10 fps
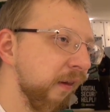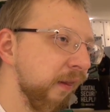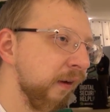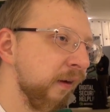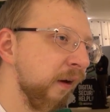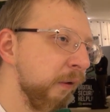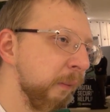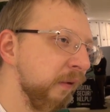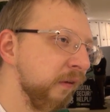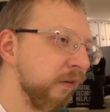I think
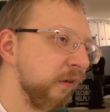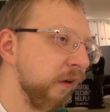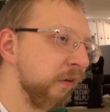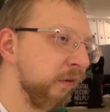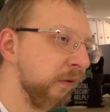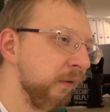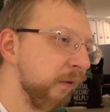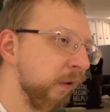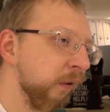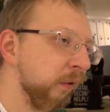governments
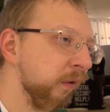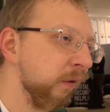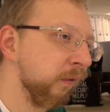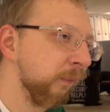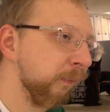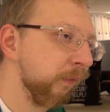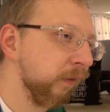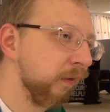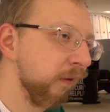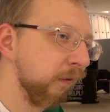should follow
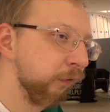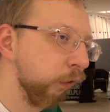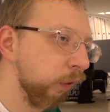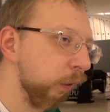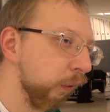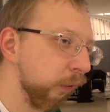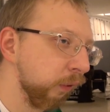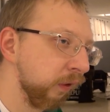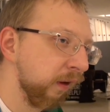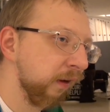
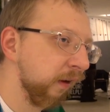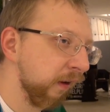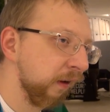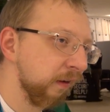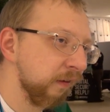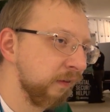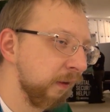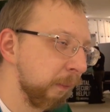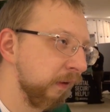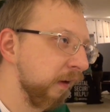the
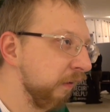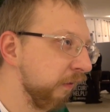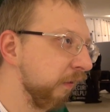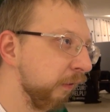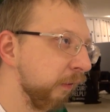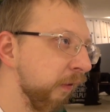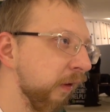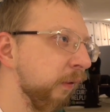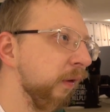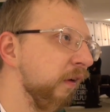supranational
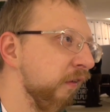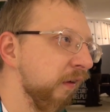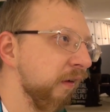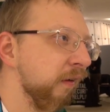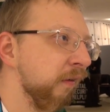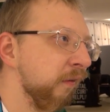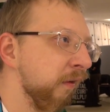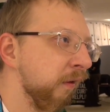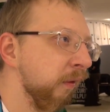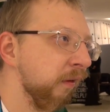
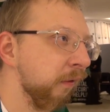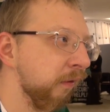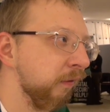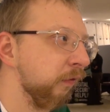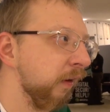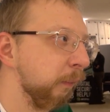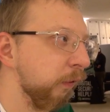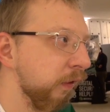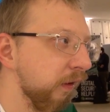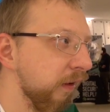regulatory
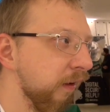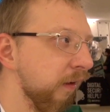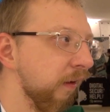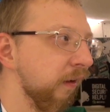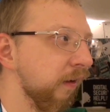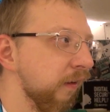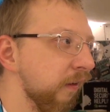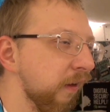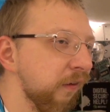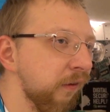framework.
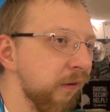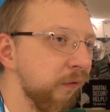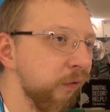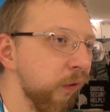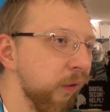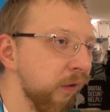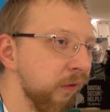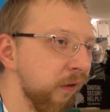They should follow.